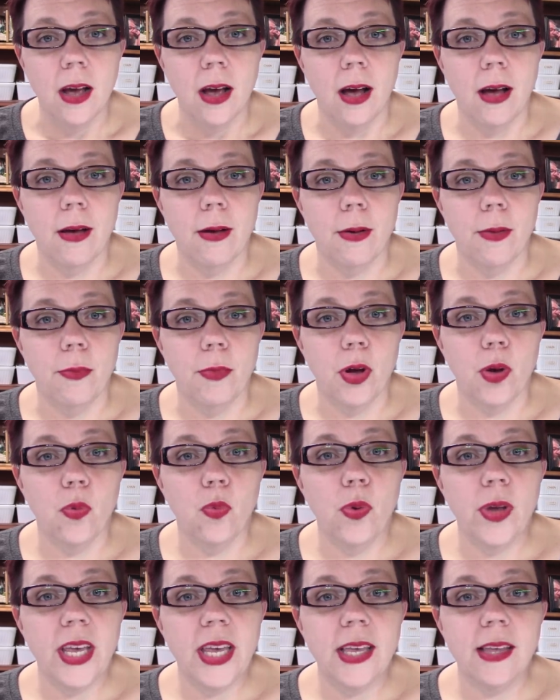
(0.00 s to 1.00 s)
Um,
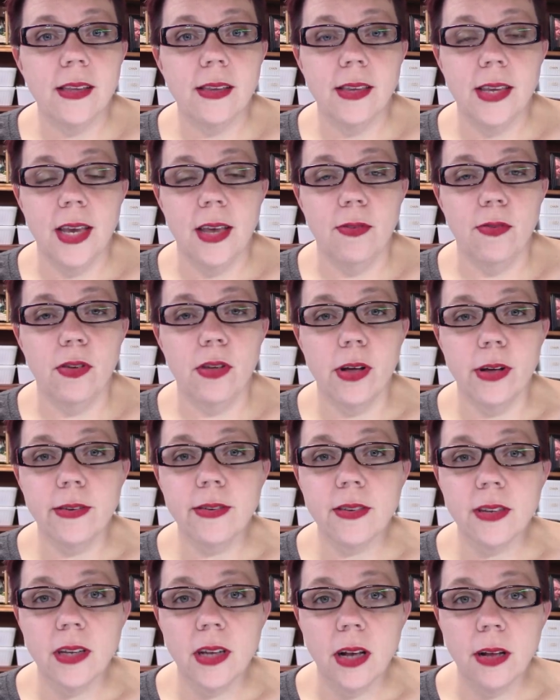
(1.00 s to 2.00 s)
we live
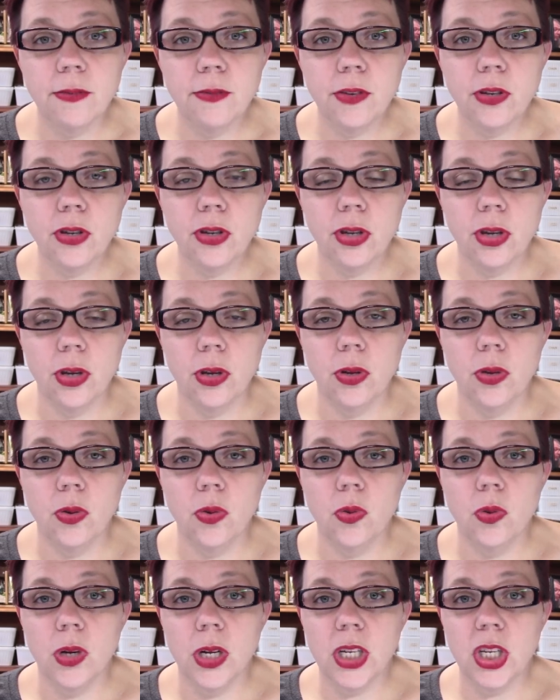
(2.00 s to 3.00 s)
close enough
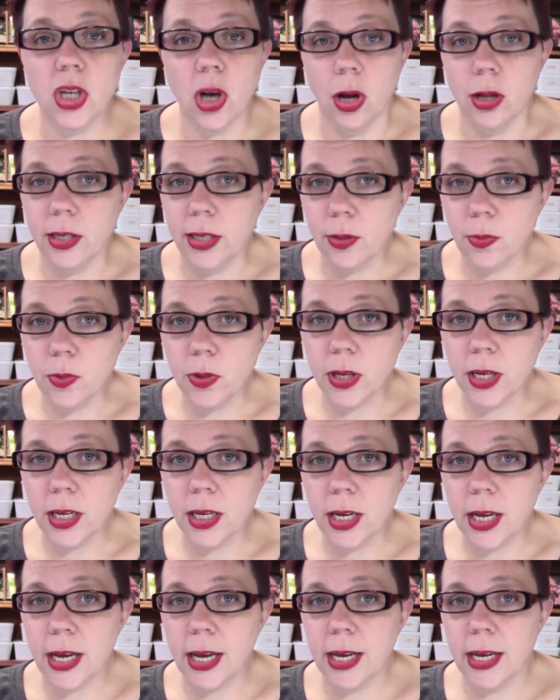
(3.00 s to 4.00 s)
to
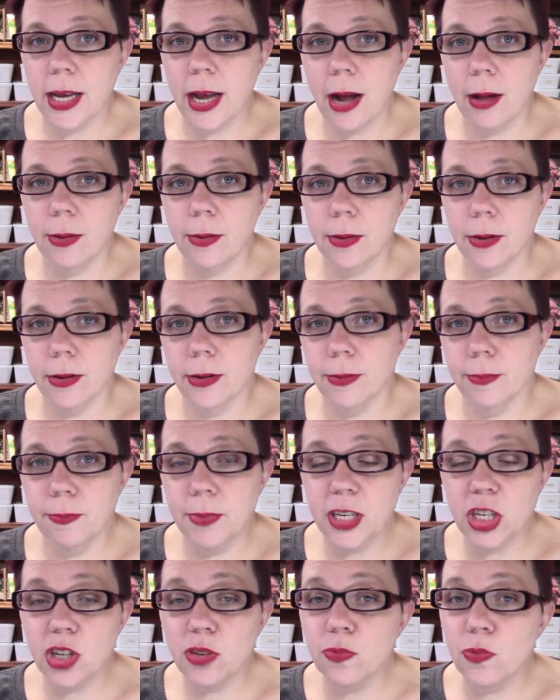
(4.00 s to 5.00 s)
Dollywood in, Gal- or in
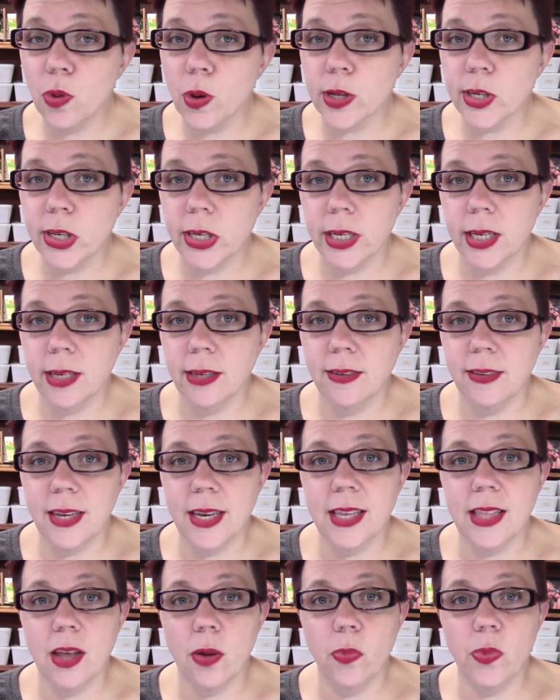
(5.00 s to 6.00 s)
Pigeon Forge,
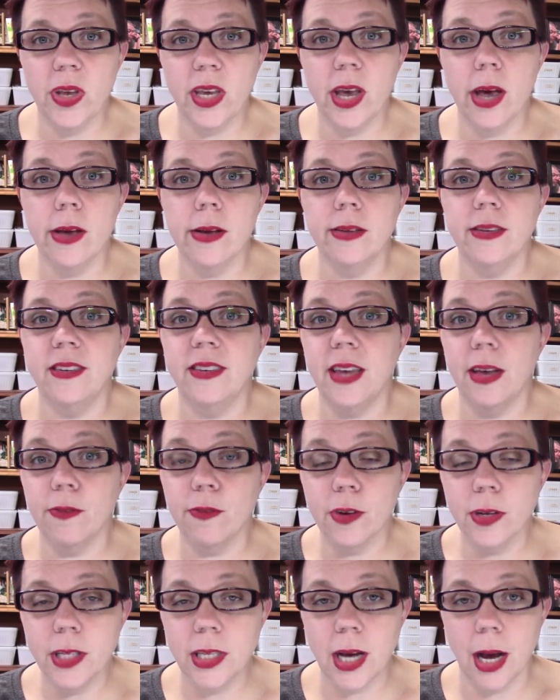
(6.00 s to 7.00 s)
Tennessee, that we go
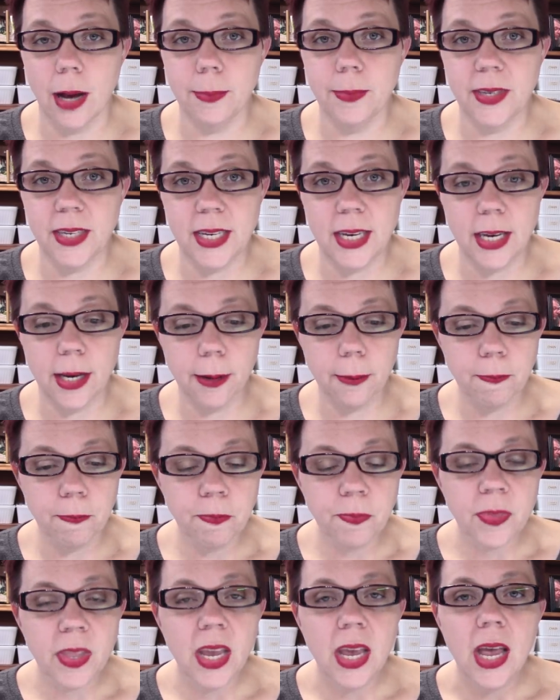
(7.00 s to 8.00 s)
several times a year.
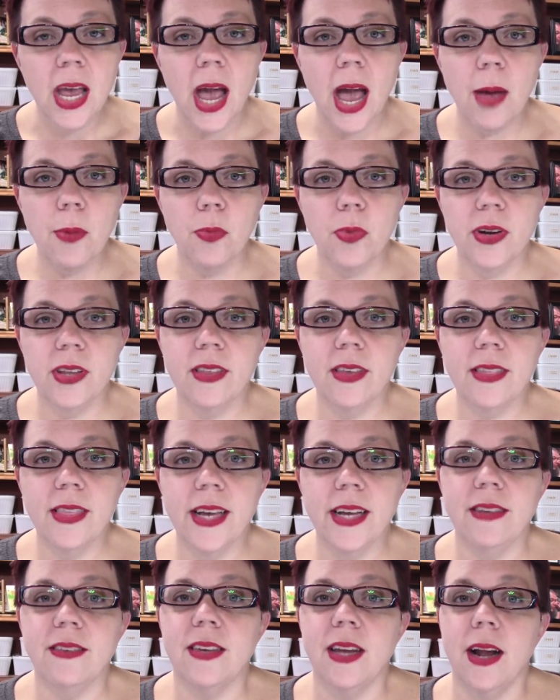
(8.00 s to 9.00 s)
And one of the
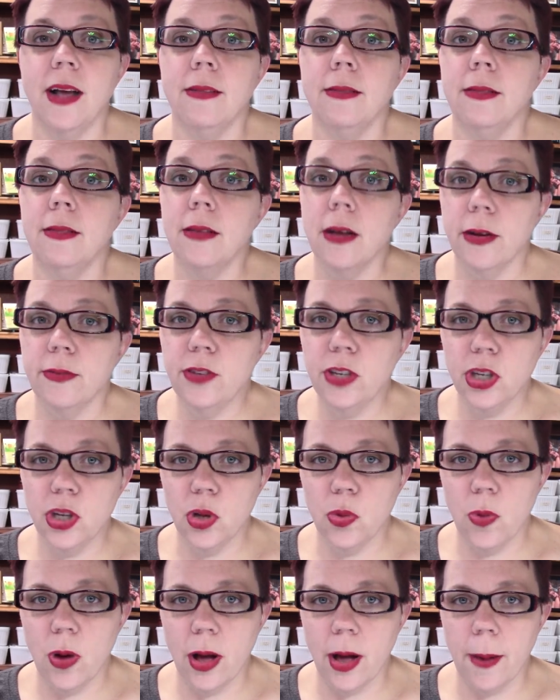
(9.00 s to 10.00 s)
things that I love to
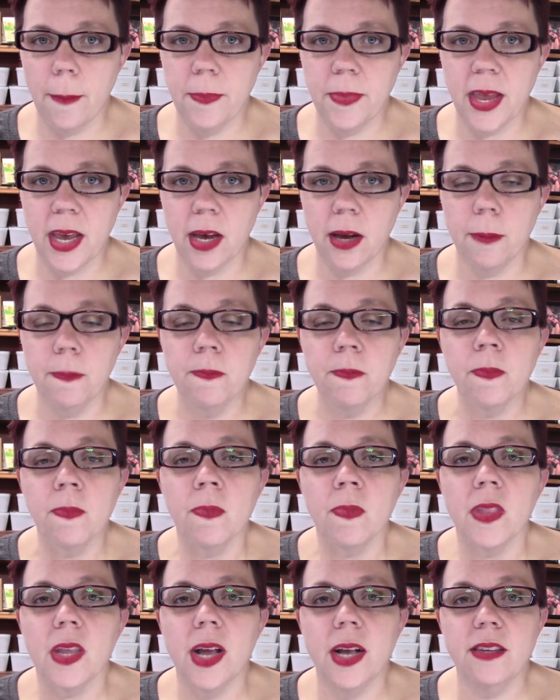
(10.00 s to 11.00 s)
do while I'm there
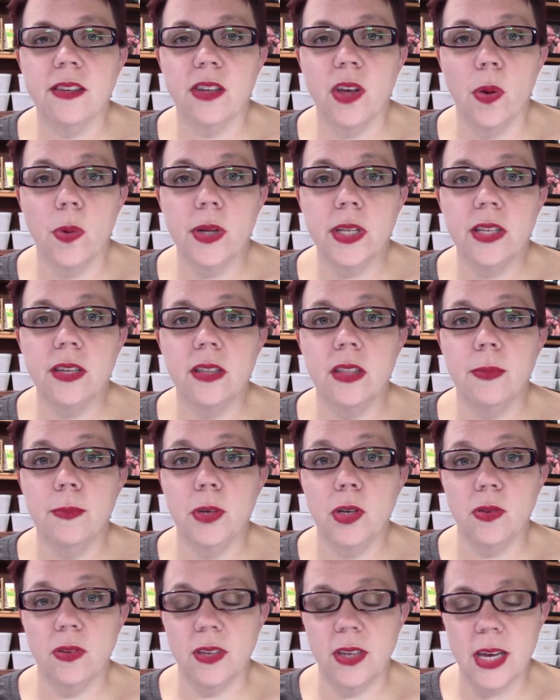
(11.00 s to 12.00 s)
is go into the
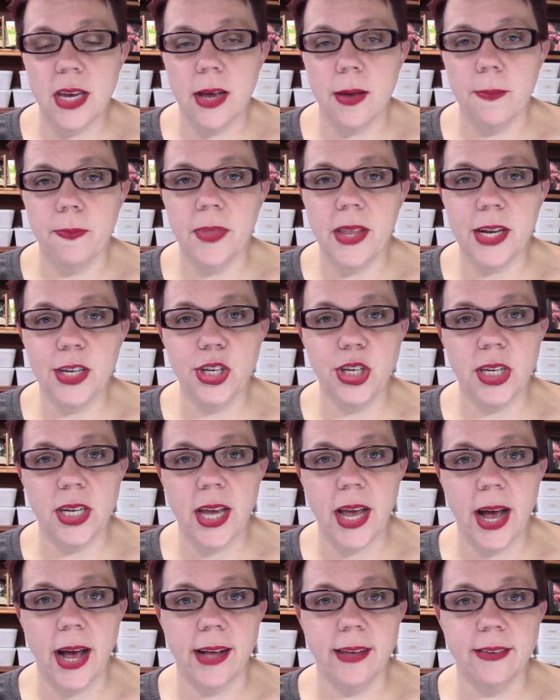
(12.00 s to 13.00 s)
museum that she
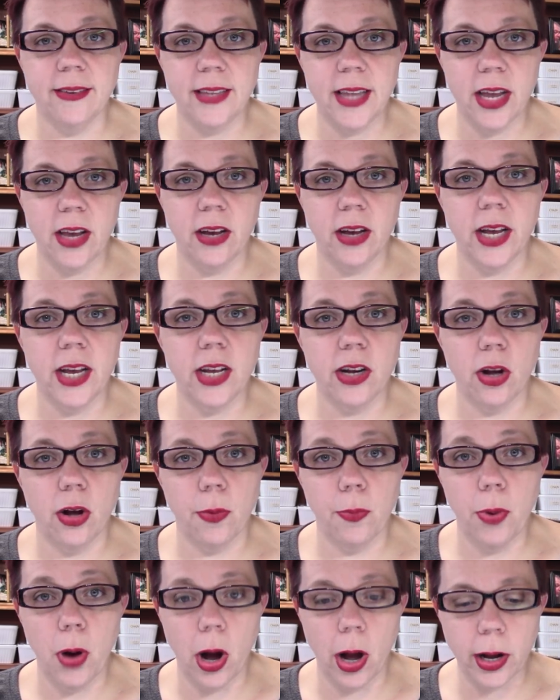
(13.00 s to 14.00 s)
has there in
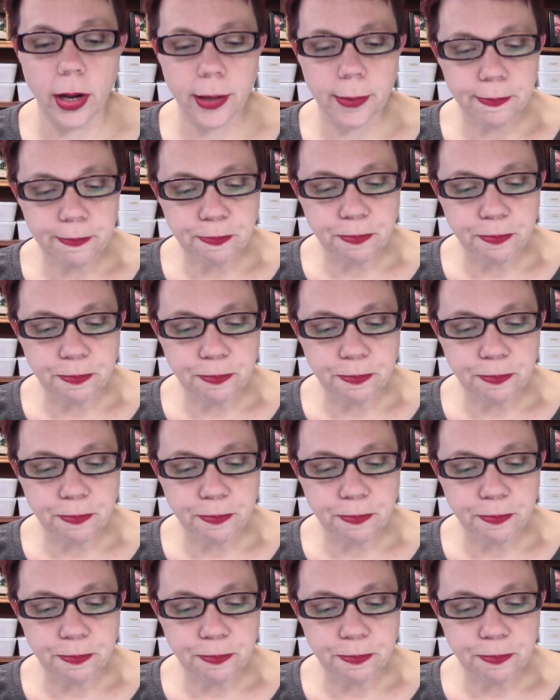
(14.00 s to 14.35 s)
her park.